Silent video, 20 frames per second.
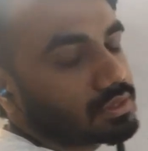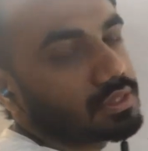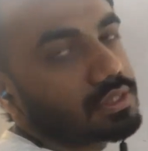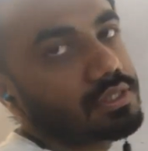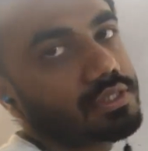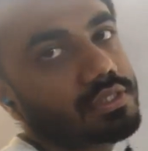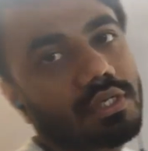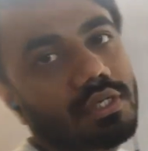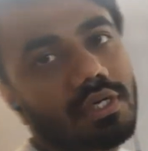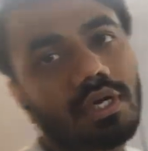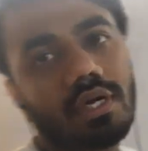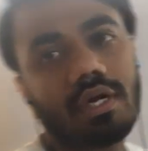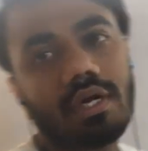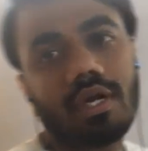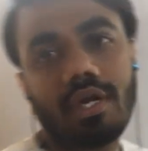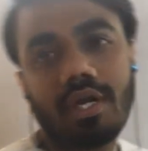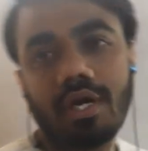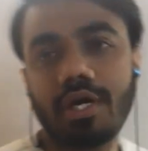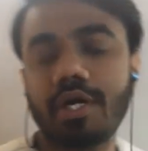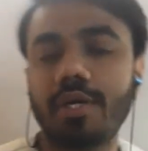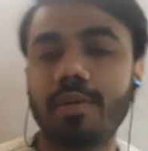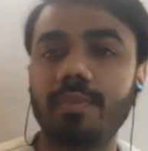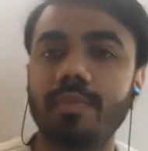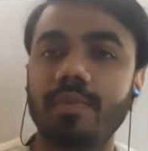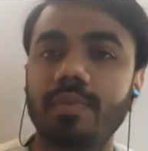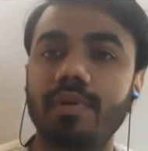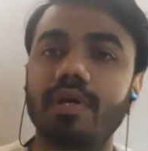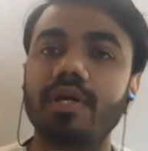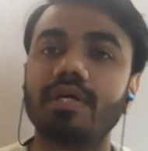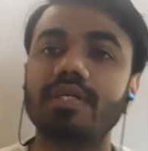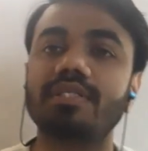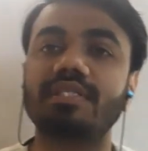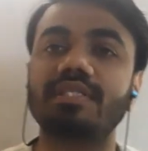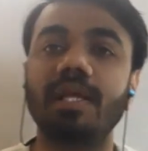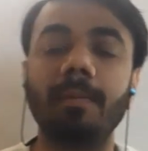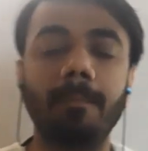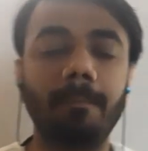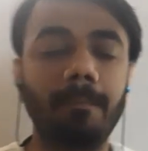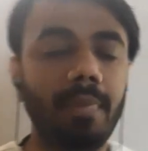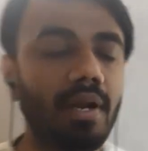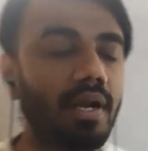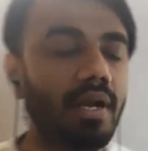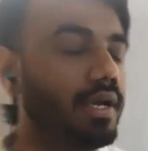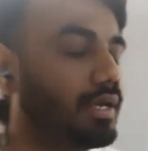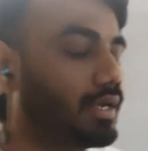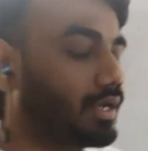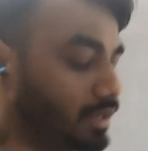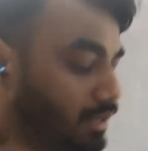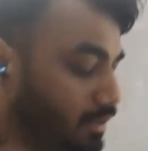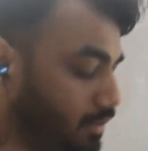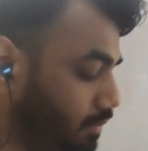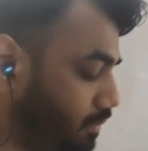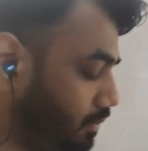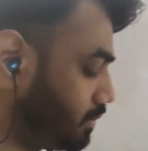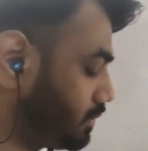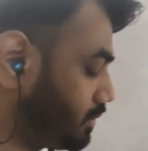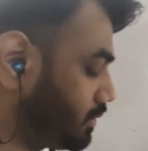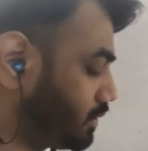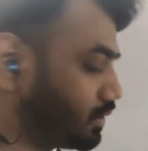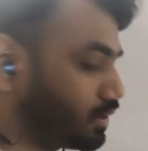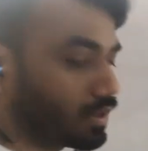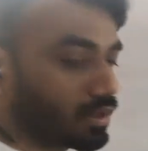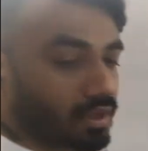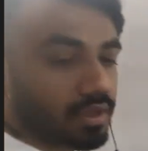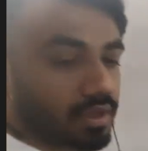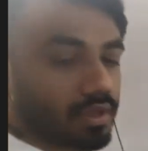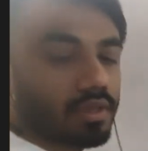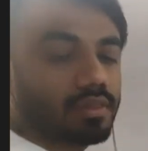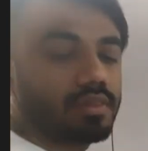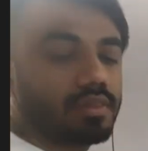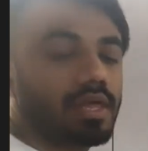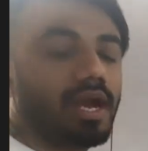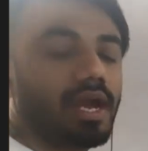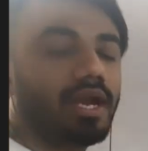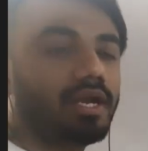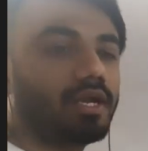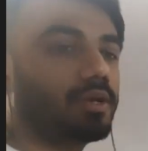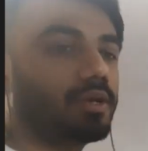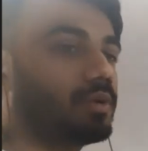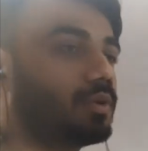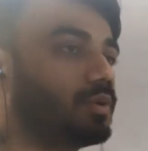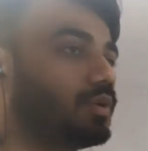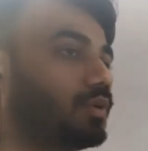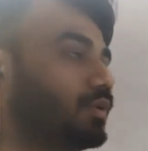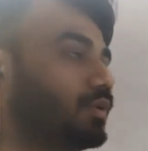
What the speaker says: is a term, a simple term that